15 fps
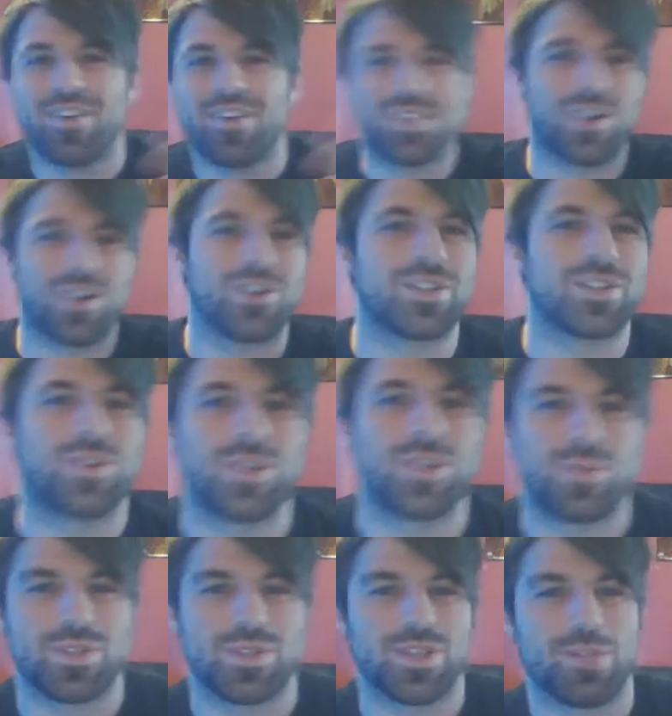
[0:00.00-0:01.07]
Let's go to this
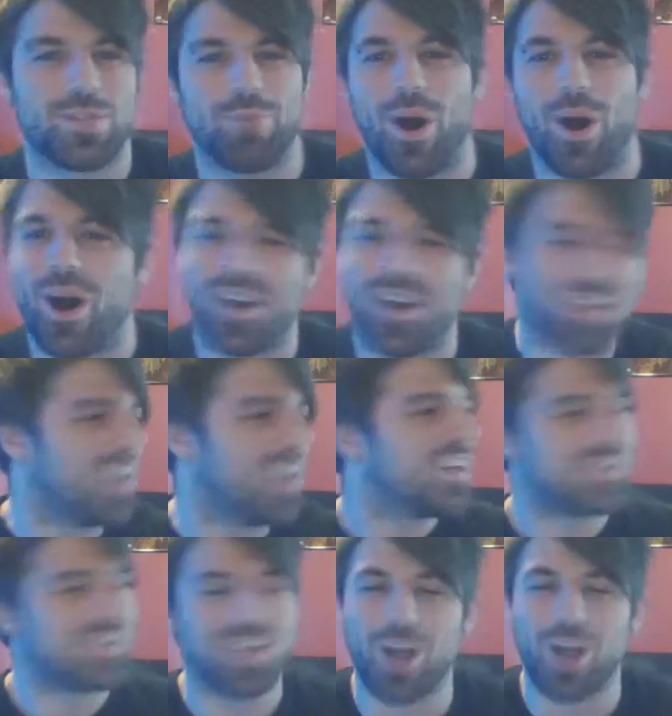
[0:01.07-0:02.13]
Christmas in the Park.
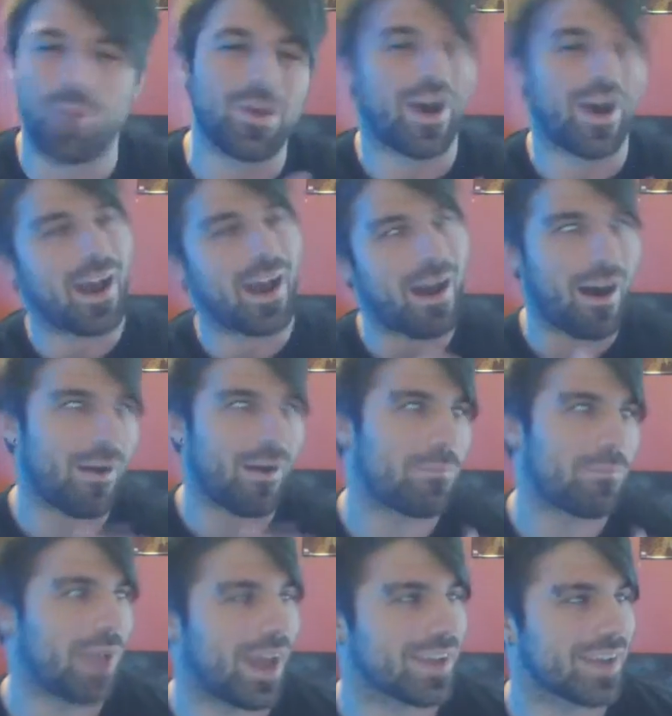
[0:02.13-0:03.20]
She gonna be like, oh
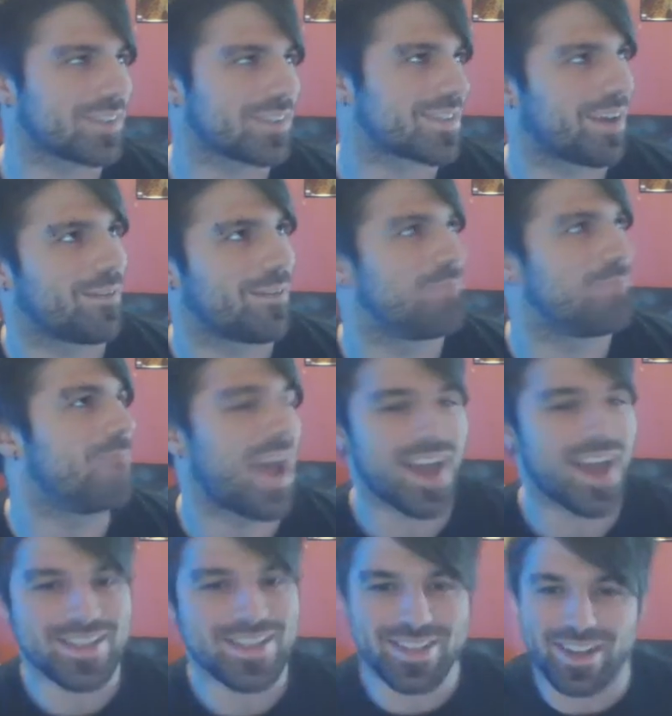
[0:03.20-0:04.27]
Blake, you're so
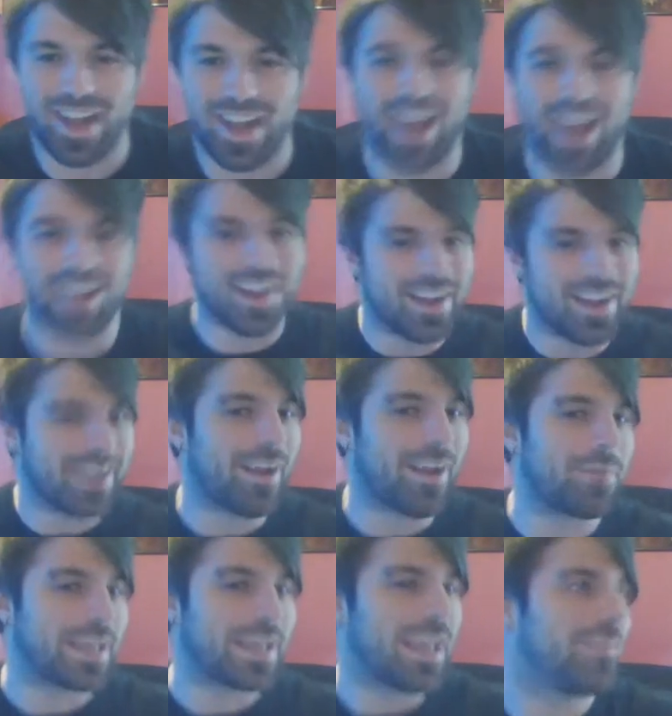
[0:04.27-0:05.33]
amazing. Like, you're
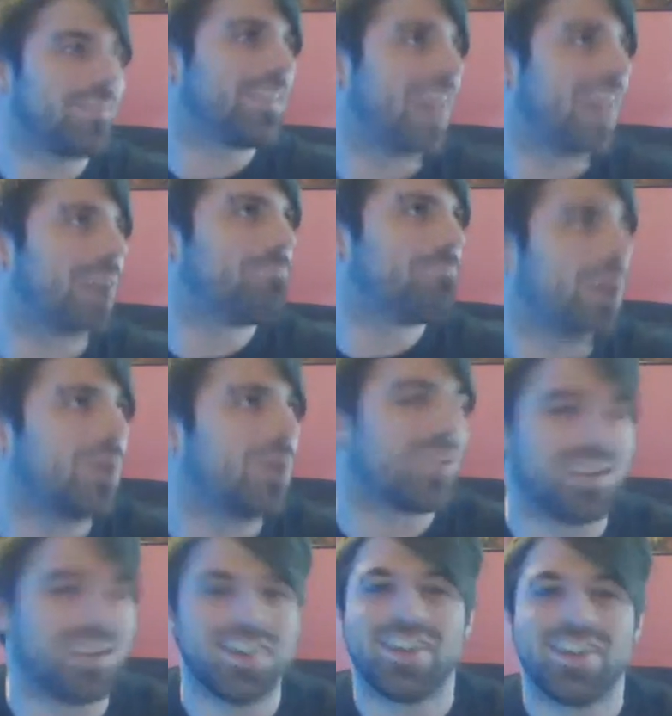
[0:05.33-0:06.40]
gonna give me that
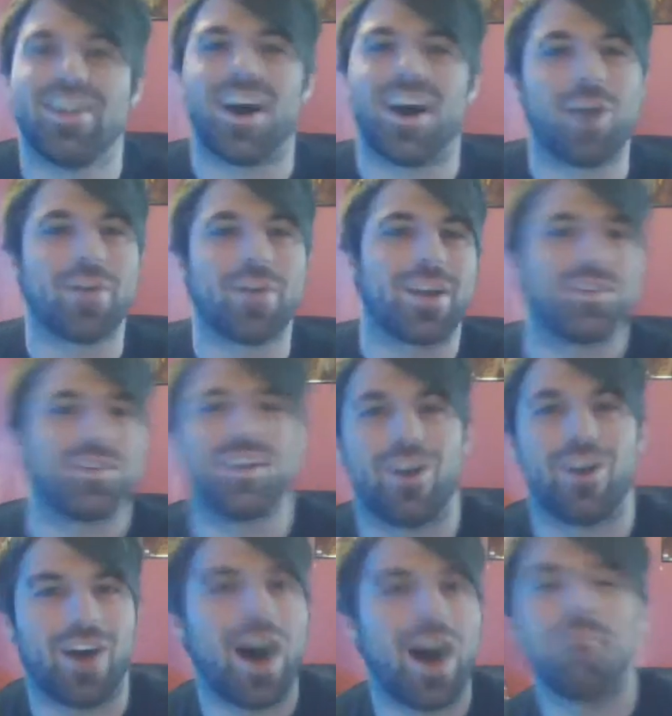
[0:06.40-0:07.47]
booty. Now,
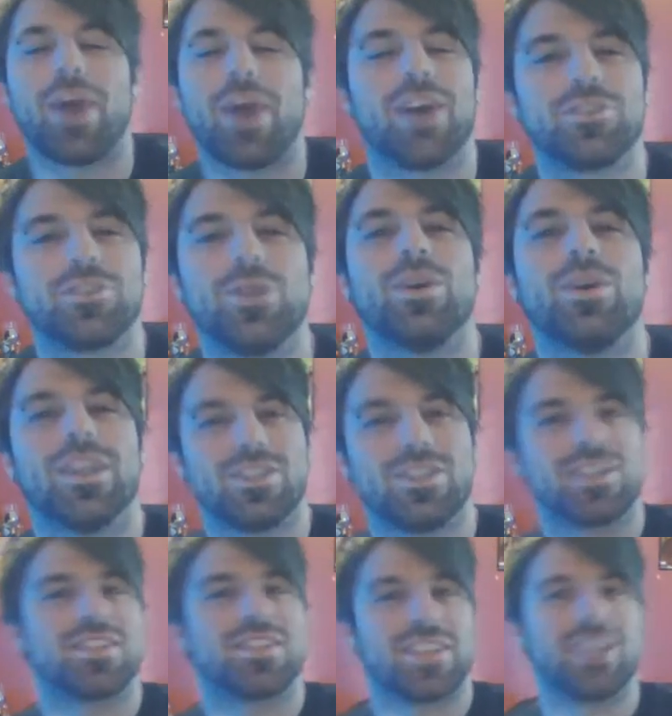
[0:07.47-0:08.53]
I'm not doing it
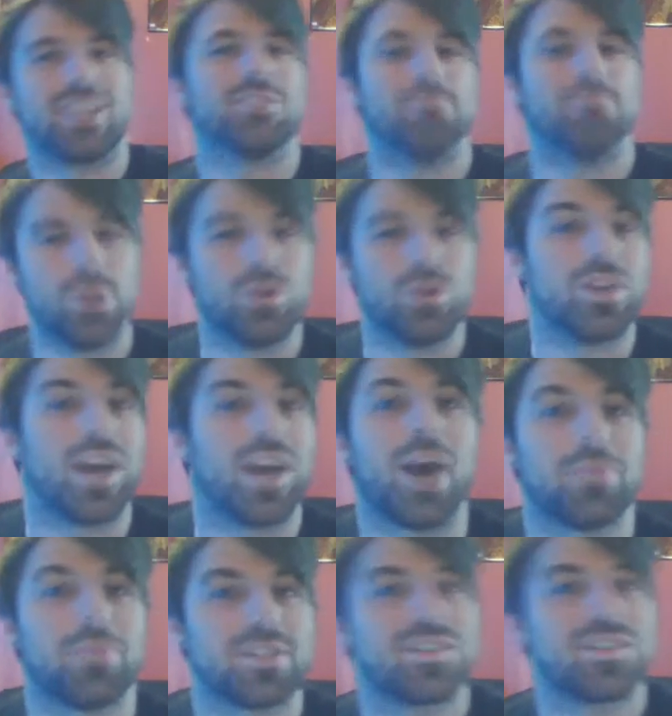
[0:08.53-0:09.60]
just to get the booty.
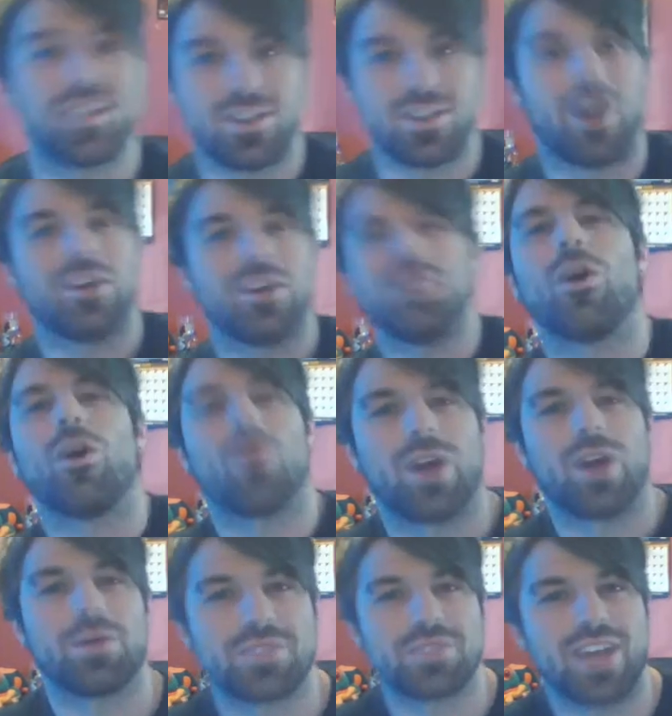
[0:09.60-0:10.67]
I'm just, you know what
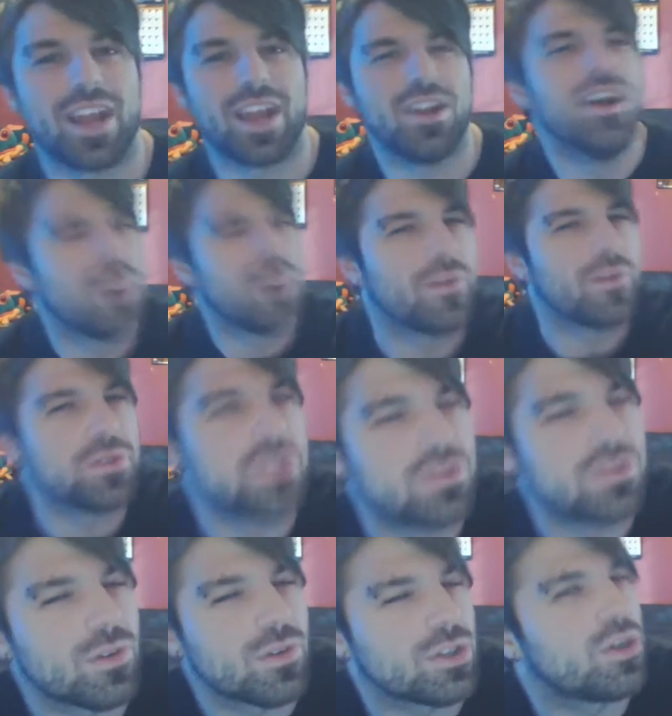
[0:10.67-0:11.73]
I'm saying. Well, let's
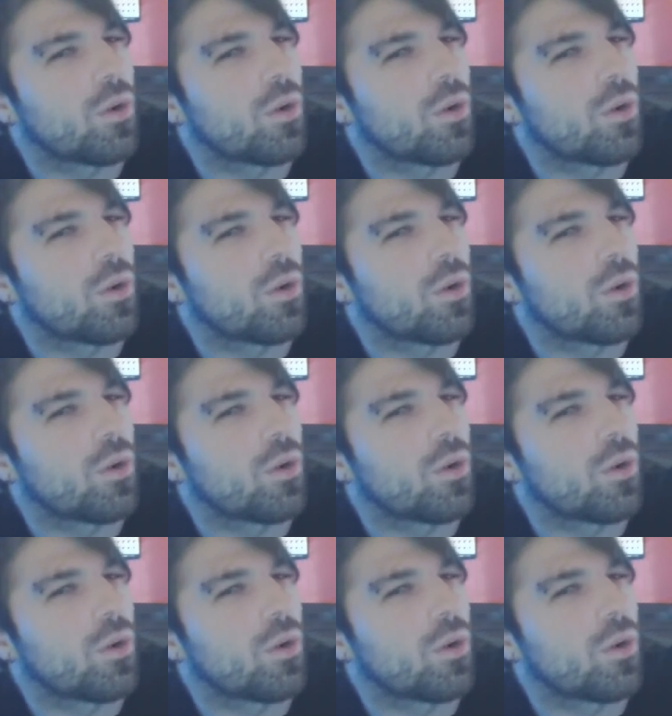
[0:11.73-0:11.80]
just do it.